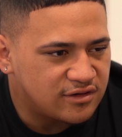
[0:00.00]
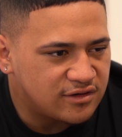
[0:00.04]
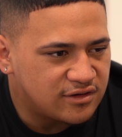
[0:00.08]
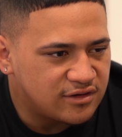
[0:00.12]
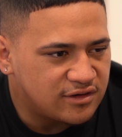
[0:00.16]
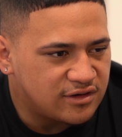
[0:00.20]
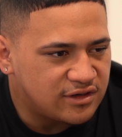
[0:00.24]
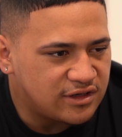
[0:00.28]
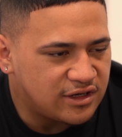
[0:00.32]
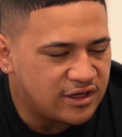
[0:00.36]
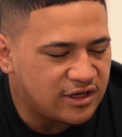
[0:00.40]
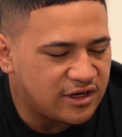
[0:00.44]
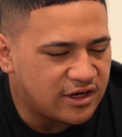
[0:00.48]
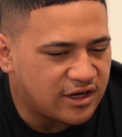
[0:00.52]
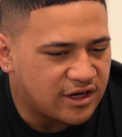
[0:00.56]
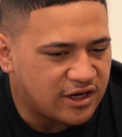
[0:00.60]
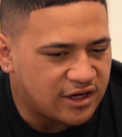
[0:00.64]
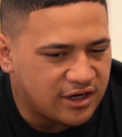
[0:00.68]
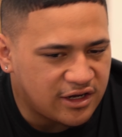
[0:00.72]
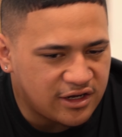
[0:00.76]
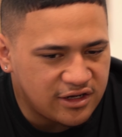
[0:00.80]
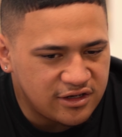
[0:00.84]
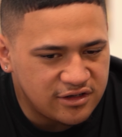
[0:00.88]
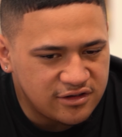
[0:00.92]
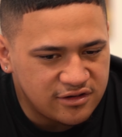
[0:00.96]
So it's good.
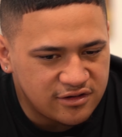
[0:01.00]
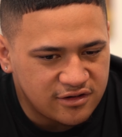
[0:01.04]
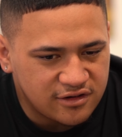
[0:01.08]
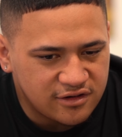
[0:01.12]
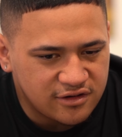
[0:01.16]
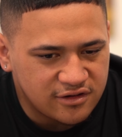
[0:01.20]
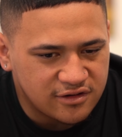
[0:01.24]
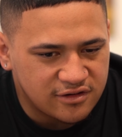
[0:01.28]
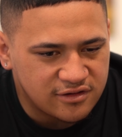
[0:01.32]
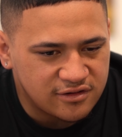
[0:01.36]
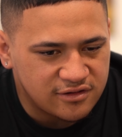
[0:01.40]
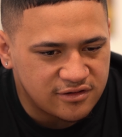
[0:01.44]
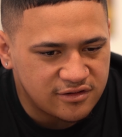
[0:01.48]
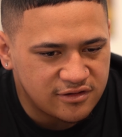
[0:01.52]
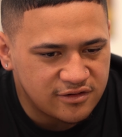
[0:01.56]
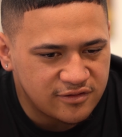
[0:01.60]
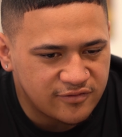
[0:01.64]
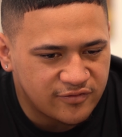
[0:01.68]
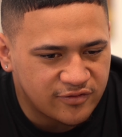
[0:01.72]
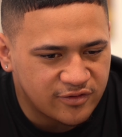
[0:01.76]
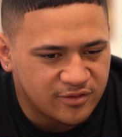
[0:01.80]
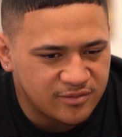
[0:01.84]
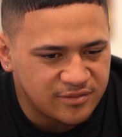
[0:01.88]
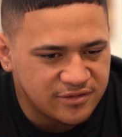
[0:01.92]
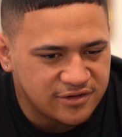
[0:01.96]
Hey, proud of you, you know? Learn
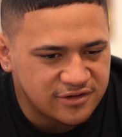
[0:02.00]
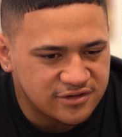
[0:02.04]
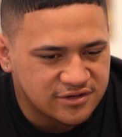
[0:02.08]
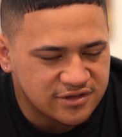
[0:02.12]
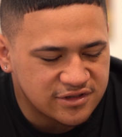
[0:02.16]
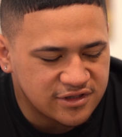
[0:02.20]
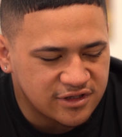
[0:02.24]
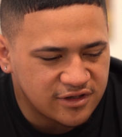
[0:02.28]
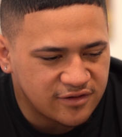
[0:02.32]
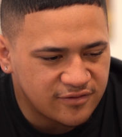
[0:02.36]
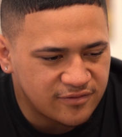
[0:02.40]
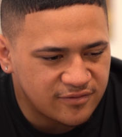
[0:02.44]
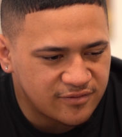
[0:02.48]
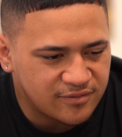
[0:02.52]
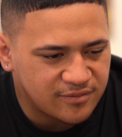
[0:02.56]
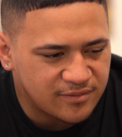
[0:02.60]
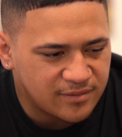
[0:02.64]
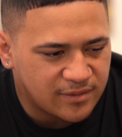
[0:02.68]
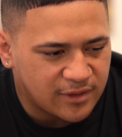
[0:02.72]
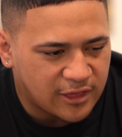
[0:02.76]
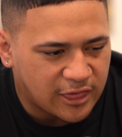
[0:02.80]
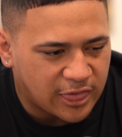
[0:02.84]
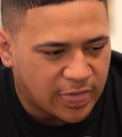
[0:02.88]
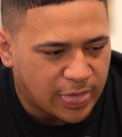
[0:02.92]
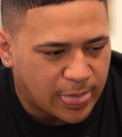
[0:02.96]
from it and stuff.
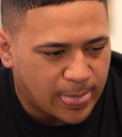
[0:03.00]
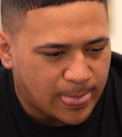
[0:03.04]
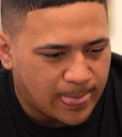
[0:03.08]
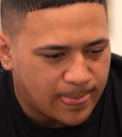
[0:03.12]
Yeah.